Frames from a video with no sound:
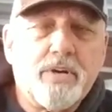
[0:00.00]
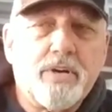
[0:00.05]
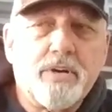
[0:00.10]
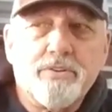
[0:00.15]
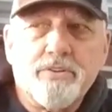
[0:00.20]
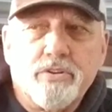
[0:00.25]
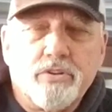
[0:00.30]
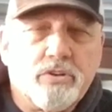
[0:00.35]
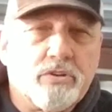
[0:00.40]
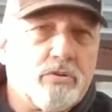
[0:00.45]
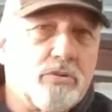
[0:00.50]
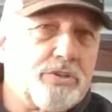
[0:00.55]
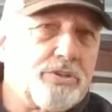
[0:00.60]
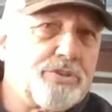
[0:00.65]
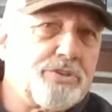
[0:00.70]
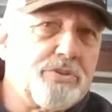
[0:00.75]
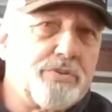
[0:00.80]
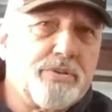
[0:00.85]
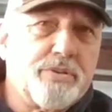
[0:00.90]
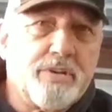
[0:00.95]
Uh, you can only
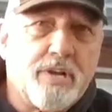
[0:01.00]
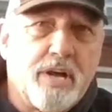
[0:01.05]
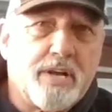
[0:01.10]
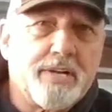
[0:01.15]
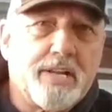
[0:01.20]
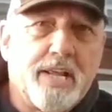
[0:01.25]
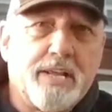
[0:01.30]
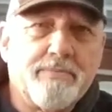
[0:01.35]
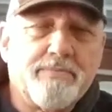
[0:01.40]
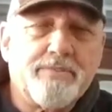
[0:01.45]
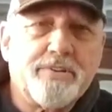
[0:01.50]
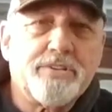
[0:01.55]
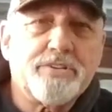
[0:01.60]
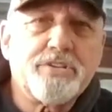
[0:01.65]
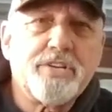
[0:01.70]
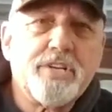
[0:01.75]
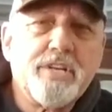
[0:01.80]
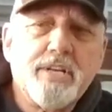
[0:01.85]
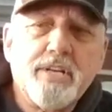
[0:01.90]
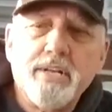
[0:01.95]
shoot non-game
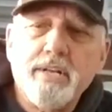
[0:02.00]
fish.